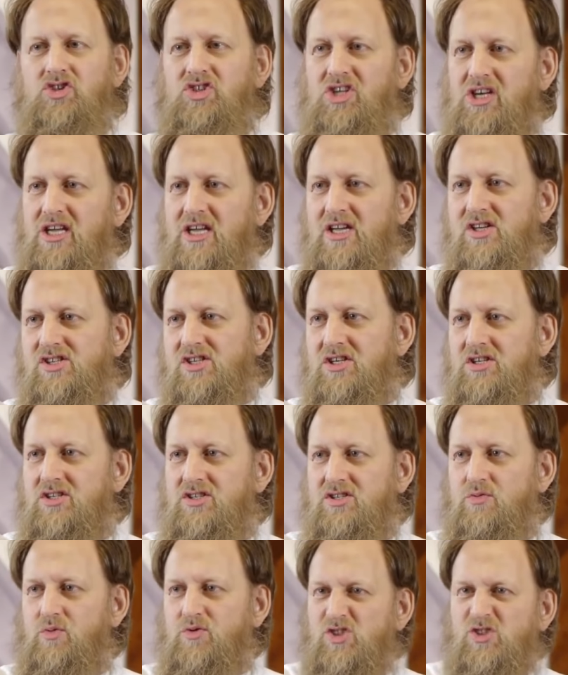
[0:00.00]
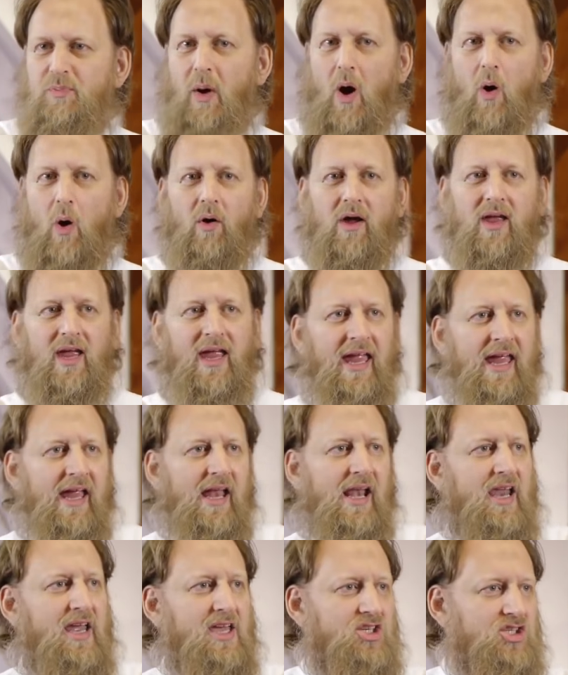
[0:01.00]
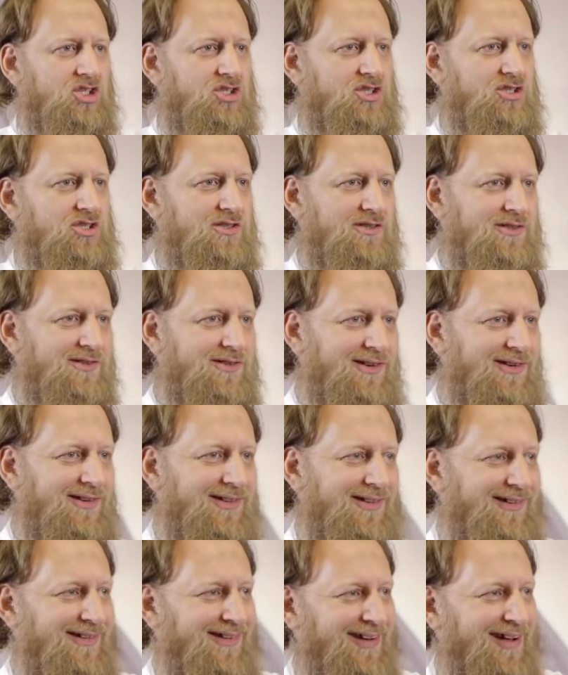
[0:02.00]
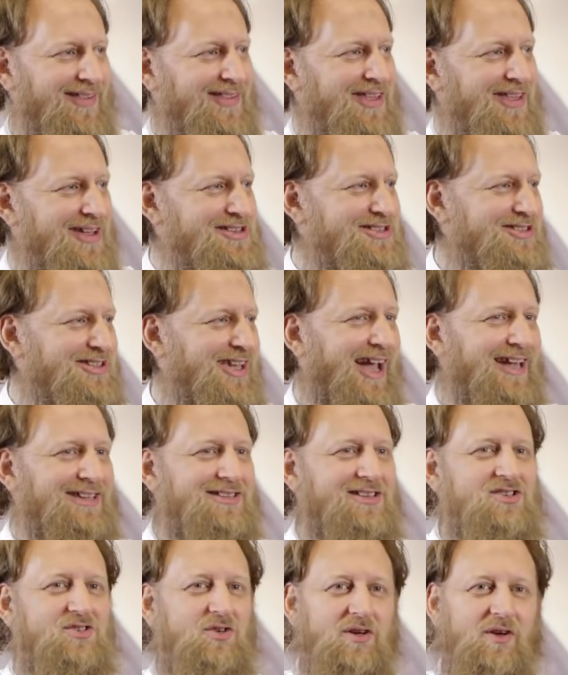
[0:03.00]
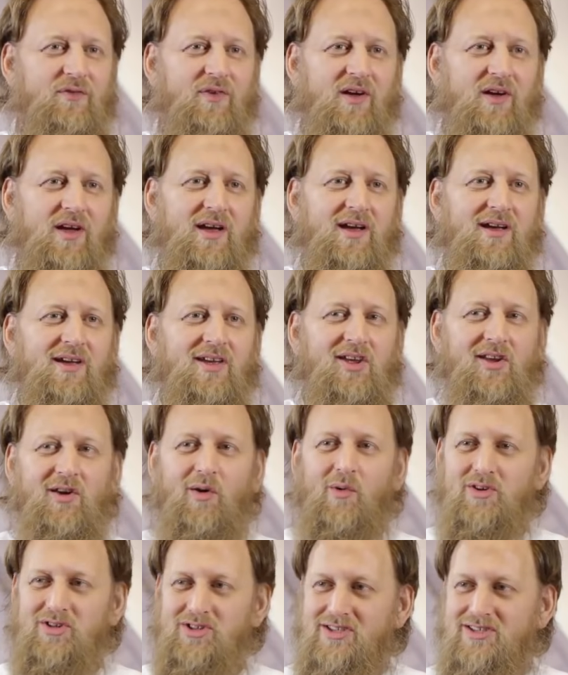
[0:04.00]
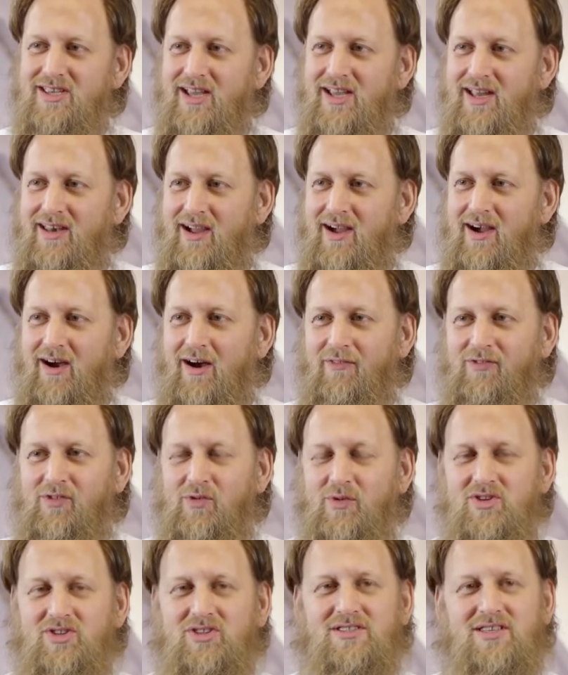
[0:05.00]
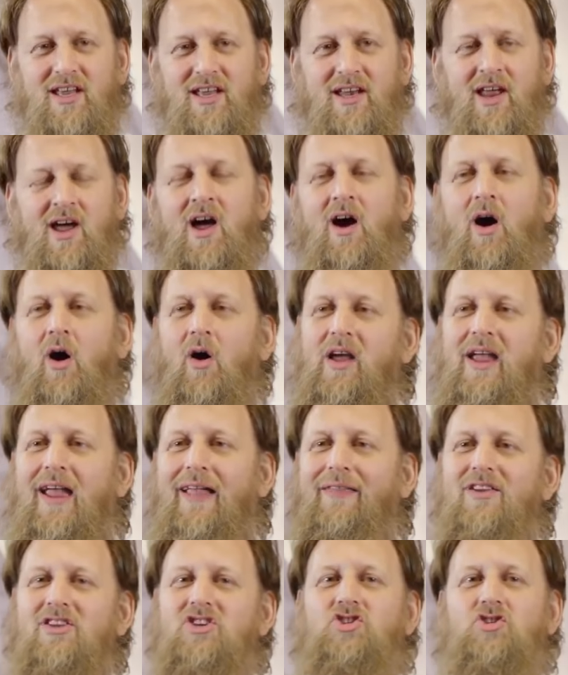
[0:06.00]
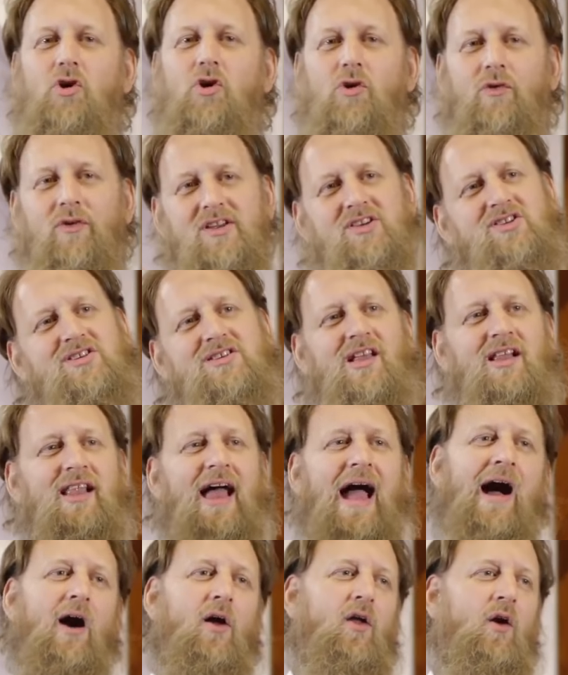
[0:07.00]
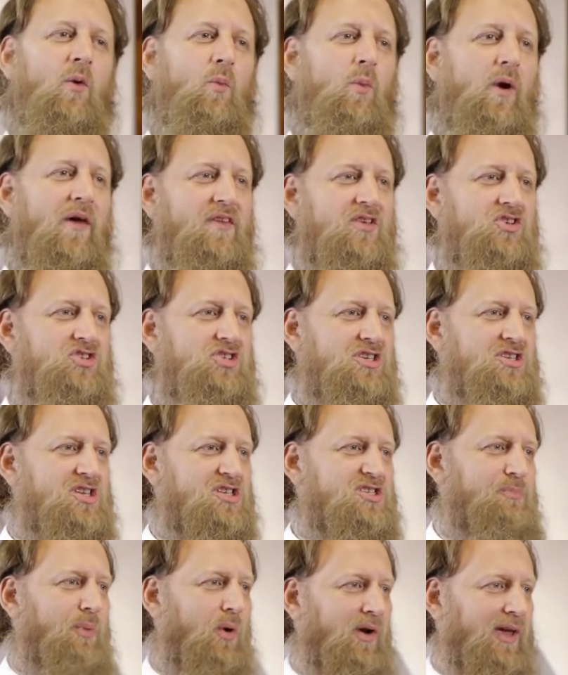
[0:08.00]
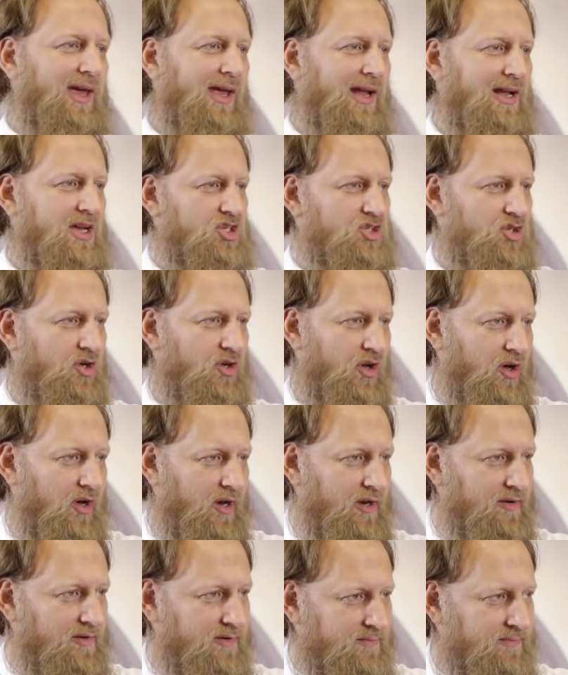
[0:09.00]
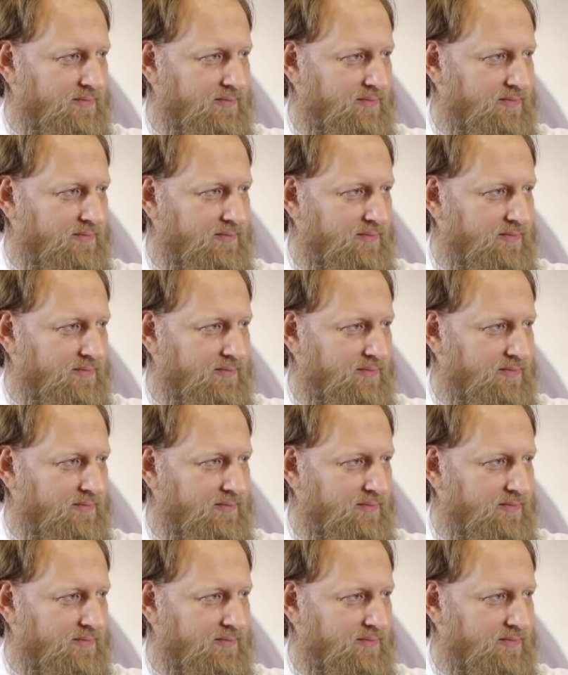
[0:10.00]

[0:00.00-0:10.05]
Jesus spoke English. And then she had to sort of, you know what she said afterwards? She said, okay, the jury's still out on whether Jesus spoke English or not.